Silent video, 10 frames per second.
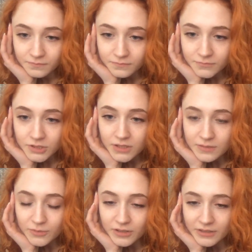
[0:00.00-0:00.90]
Jay
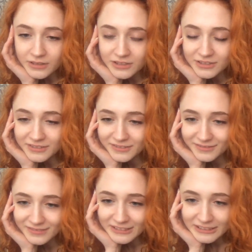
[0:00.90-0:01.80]
smarted.
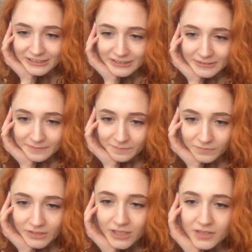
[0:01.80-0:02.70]

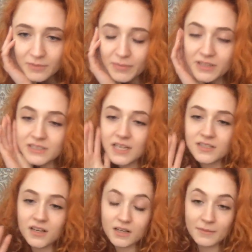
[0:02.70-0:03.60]
Did the blood tests
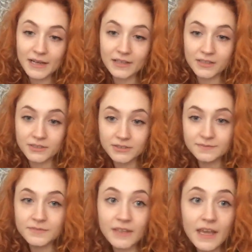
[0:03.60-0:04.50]
all come back good?
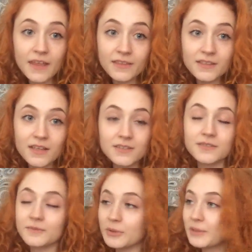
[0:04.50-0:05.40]
Yeah, they did.
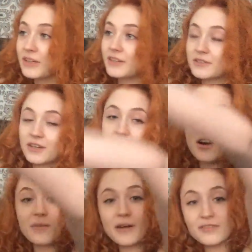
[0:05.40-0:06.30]
Oh my god, I got
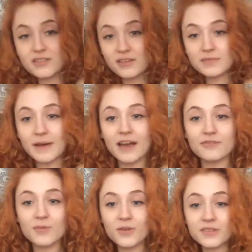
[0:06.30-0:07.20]
all my results back
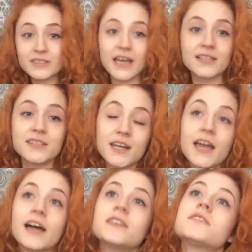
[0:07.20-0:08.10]
from all the tests that I
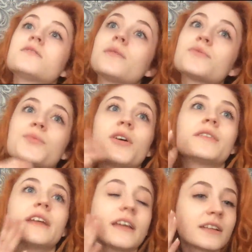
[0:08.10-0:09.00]
had. So it was what,
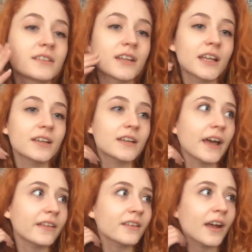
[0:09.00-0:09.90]
eight
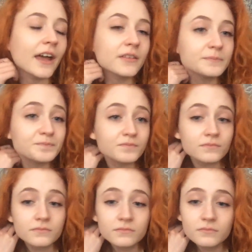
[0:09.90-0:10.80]
tests I had?
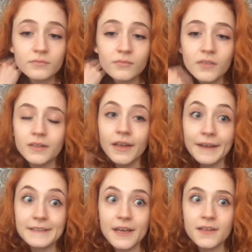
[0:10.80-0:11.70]
9
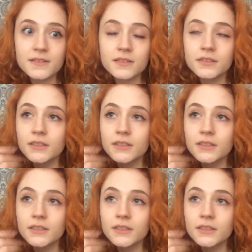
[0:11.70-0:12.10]
tests.